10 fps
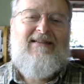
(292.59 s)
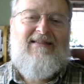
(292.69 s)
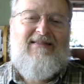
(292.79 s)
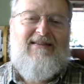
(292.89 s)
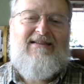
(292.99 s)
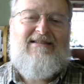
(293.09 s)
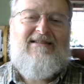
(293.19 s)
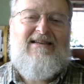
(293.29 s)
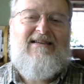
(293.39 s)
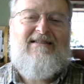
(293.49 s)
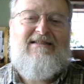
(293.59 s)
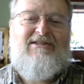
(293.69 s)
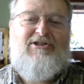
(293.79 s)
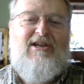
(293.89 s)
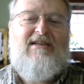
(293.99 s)
This is
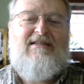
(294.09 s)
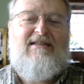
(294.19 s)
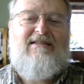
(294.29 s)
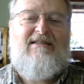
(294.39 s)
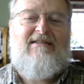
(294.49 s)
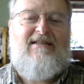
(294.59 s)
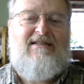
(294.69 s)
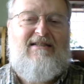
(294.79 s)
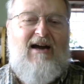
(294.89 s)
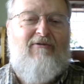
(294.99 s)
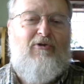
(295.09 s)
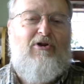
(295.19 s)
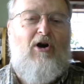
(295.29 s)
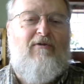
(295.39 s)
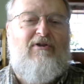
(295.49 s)
Jesus'
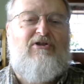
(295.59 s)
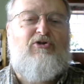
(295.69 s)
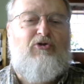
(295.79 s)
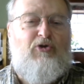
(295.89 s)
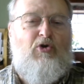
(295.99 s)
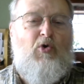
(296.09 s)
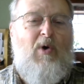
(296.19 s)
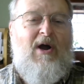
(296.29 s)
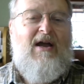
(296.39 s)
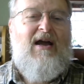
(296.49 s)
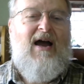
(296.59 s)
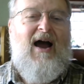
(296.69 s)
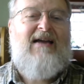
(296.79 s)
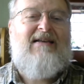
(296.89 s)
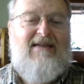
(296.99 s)
discovery of his true
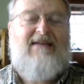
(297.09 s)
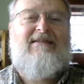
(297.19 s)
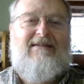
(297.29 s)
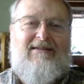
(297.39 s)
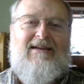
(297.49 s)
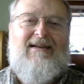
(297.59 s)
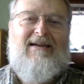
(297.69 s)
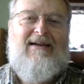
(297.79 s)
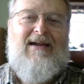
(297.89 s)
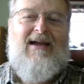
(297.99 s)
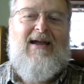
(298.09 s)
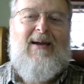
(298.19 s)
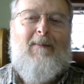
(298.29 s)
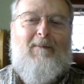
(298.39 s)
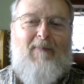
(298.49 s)
identity,
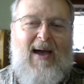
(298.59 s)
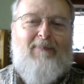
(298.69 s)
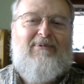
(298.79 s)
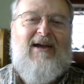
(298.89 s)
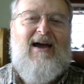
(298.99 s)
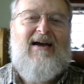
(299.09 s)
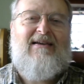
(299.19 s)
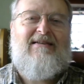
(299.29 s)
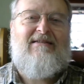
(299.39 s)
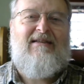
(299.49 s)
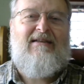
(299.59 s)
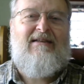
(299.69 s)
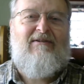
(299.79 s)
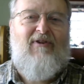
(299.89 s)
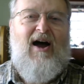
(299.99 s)
baptized in
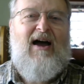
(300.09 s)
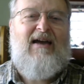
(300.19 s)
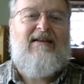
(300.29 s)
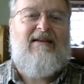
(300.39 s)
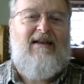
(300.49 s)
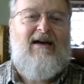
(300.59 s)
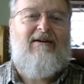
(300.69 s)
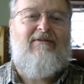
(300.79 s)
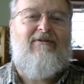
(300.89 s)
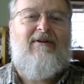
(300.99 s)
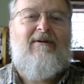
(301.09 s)
divine love.